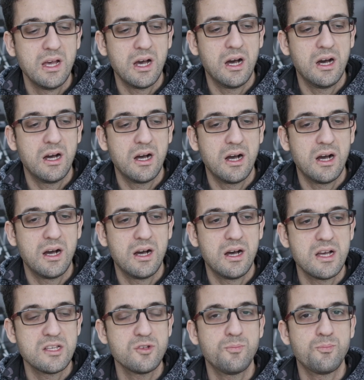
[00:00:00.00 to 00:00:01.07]

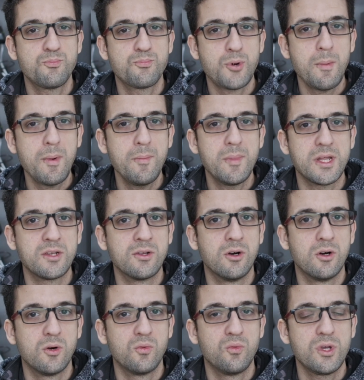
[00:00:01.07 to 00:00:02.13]
As you probably
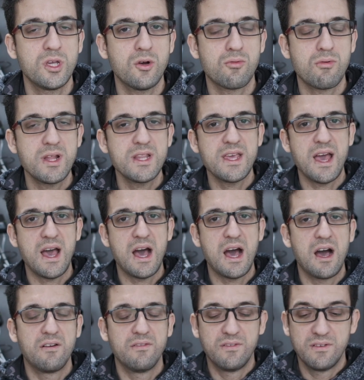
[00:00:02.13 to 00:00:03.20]
know, we already
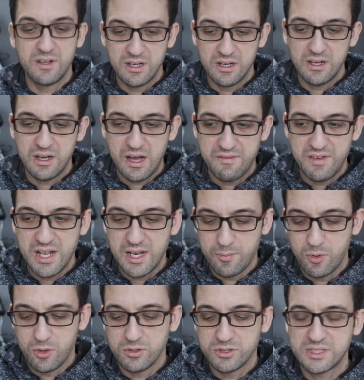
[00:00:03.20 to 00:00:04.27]
have
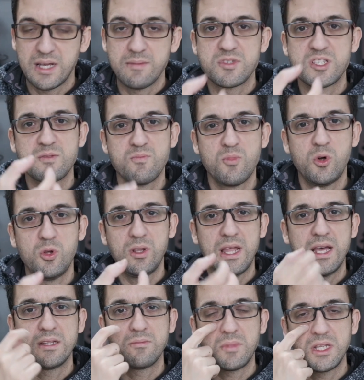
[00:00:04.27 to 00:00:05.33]
available some small
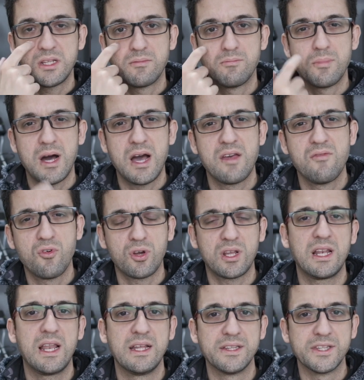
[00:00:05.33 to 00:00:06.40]
light meter by
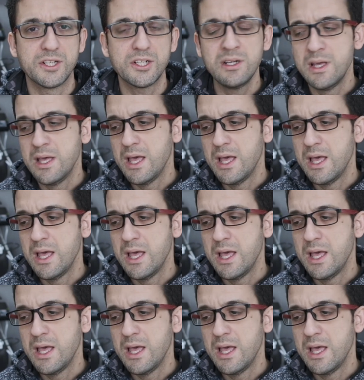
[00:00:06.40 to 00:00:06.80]
Voigtlander,